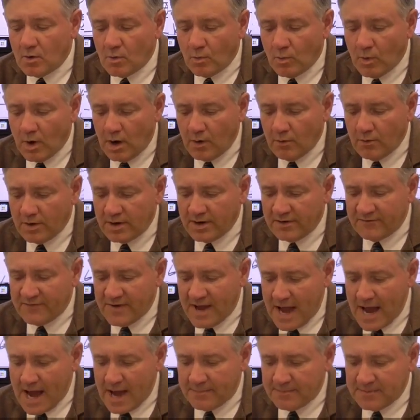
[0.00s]
What would have
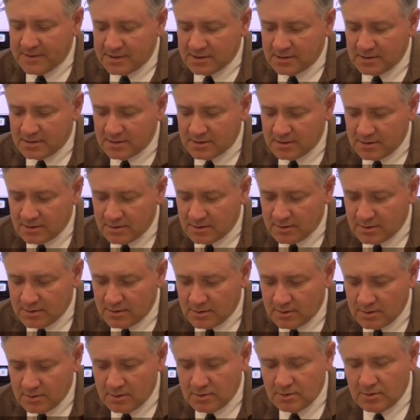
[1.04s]
happened?
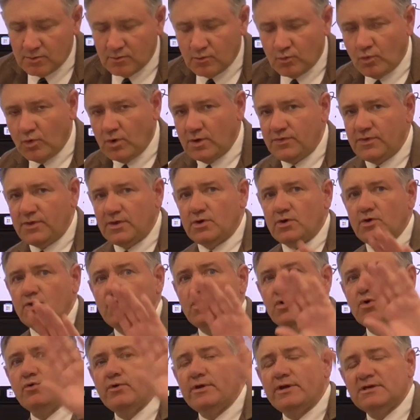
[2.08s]
Would the
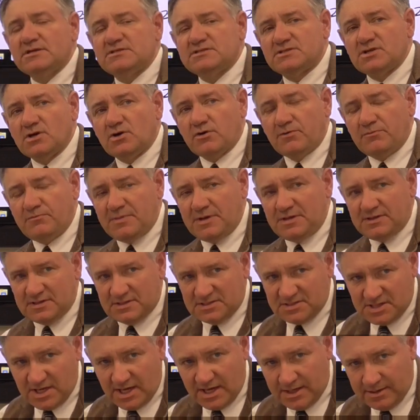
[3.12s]
UE still have been the
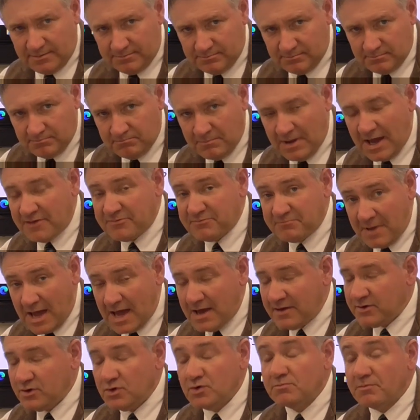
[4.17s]
same?
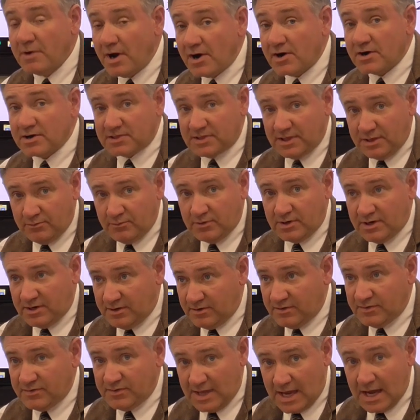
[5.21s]
Numerically,
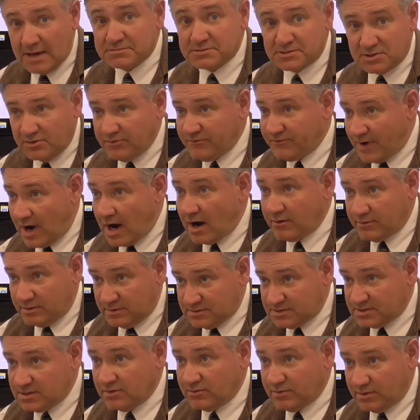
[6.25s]
the absolute value
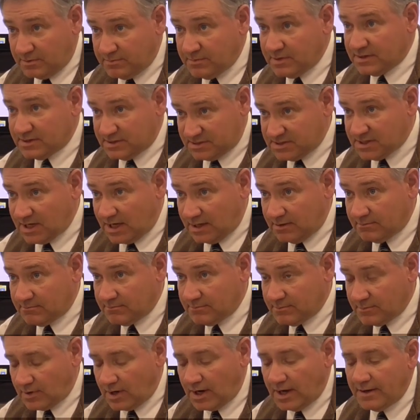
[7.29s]
would have been the same,
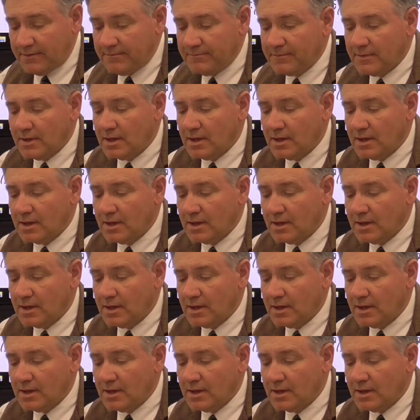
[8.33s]
right?